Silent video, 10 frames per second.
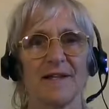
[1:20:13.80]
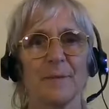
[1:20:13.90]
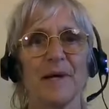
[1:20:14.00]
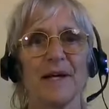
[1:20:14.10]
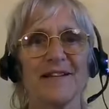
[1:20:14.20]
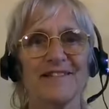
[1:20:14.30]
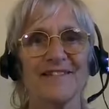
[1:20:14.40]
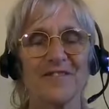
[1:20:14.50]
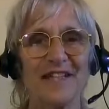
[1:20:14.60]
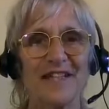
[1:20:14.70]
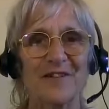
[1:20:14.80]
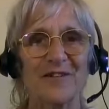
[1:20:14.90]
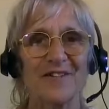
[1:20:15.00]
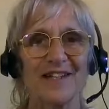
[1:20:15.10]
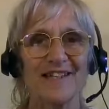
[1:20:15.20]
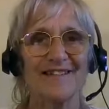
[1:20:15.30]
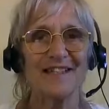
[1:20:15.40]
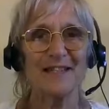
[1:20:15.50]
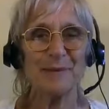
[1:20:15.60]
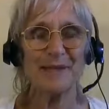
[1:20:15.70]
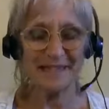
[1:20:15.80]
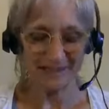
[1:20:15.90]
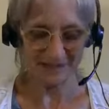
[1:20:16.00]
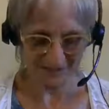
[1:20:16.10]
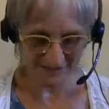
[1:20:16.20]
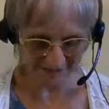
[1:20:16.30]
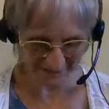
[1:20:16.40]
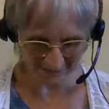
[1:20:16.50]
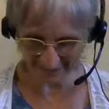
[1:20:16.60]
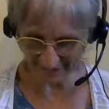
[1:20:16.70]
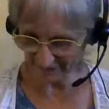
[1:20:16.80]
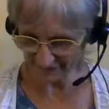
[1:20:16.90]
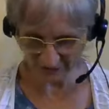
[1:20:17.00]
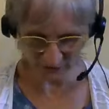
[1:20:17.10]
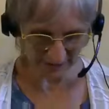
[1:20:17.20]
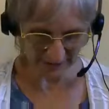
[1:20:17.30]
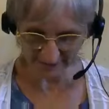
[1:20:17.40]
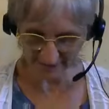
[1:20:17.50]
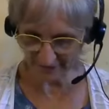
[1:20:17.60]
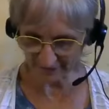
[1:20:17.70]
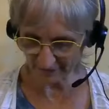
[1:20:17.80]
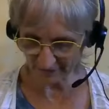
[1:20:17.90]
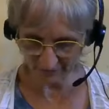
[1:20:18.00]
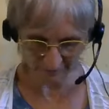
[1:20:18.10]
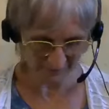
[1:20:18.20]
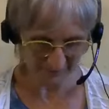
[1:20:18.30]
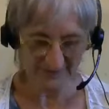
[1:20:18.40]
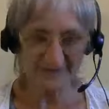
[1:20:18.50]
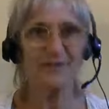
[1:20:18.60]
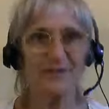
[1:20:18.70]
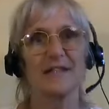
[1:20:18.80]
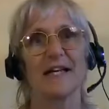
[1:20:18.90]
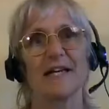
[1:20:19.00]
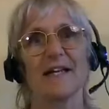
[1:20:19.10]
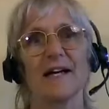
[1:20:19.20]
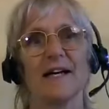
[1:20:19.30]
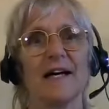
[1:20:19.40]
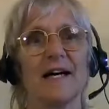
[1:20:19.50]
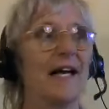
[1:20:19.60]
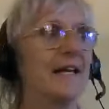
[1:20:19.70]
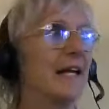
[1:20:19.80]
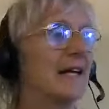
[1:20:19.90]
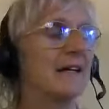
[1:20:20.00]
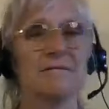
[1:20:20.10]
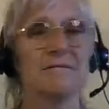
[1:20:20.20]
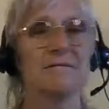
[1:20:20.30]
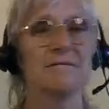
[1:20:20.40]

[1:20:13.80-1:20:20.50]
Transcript: the body isn't real it's an appearance it's that it's looking like that oh it's looking like that and then